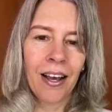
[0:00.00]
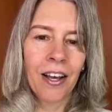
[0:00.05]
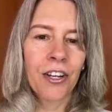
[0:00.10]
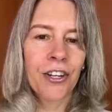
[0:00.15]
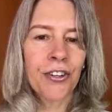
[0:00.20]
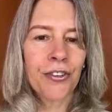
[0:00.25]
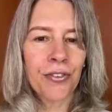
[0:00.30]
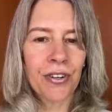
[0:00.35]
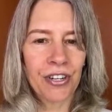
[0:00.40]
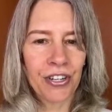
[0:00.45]

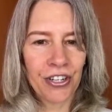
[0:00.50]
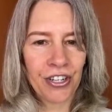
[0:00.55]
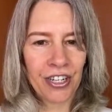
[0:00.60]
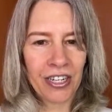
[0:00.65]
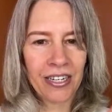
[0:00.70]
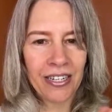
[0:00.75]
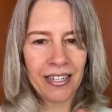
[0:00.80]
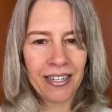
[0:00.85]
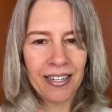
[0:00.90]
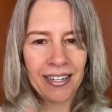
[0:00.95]

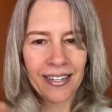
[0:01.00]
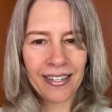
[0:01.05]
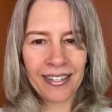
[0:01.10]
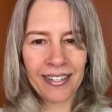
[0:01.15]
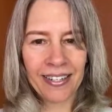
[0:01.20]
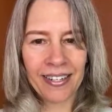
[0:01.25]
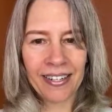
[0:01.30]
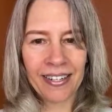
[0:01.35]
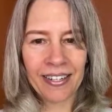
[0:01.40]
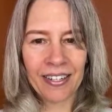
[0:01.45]
Shrishti did
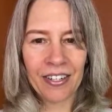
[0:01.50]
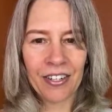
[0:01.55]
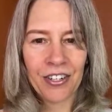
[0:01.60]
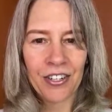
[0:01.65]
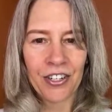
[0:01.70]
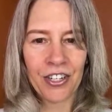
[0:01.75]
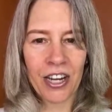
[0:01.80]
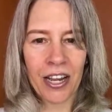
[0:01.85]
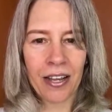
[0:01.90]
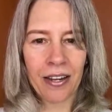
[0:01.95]
it.
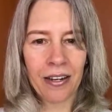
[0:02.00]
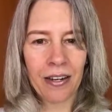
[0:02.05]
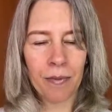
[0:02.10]
Jen,